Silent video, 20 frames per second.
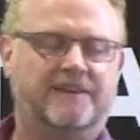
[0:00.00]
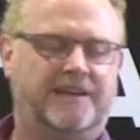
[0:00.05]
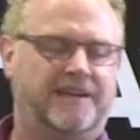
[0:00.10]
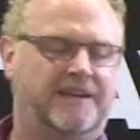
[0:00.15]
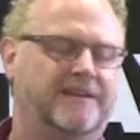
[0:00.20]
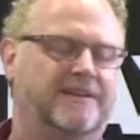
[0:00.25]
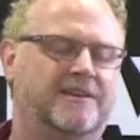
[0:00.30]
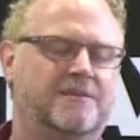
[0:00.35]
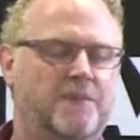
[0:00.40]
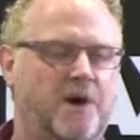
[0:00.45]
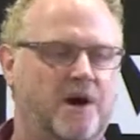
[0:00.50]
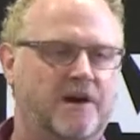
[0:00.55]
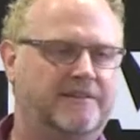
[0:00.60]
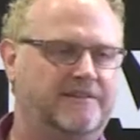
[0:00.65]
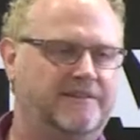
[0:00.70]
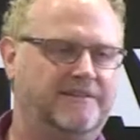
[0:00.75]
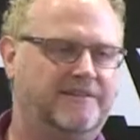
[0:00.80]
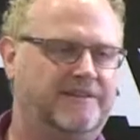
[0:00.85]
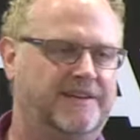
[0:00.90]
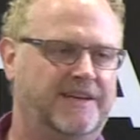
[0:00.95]
in the
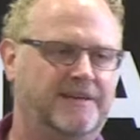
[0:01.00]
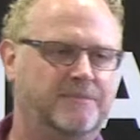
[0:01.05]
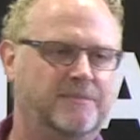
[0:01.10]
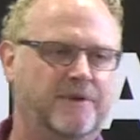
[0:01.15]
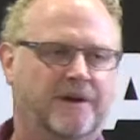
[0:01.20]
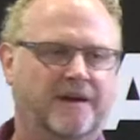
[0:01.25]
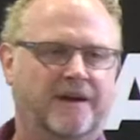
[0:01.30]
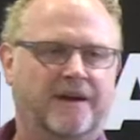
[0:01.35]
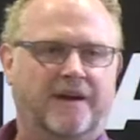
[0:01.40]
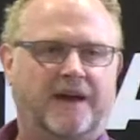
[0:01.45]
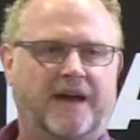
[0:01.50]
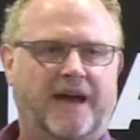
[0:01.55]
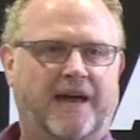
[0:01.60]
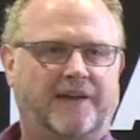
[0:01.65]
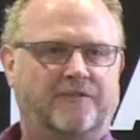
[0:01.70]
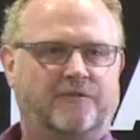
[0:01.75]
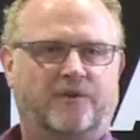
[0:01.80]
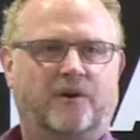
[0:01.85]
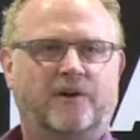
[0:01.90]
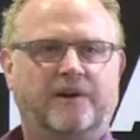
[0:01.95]
marketing team
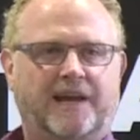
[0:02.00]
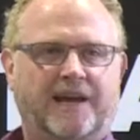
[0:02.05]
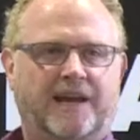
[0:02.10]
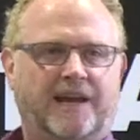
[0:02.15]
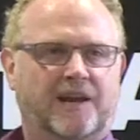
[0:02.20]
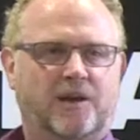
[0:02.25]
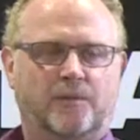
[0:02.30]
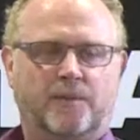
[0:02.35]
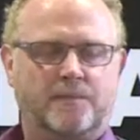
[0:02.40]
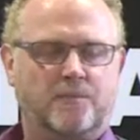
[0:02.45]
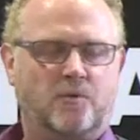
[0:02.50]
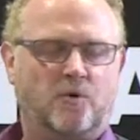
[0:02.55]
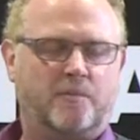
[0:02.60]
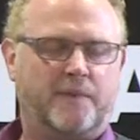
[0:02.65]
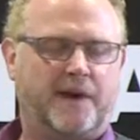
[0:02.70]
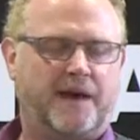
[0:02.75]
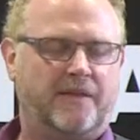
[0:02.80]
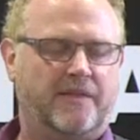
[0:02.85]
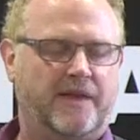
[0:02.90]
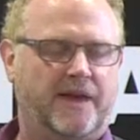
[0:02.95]
and find out a little bit more
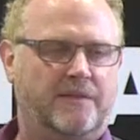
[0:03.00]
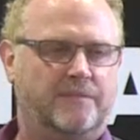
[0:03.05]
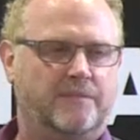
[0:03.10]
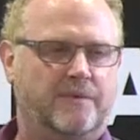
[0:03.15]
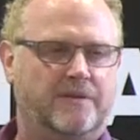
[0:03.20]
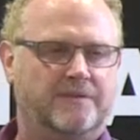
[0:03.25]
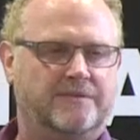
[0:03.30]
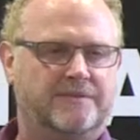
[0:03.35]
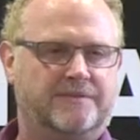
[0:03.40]
about them,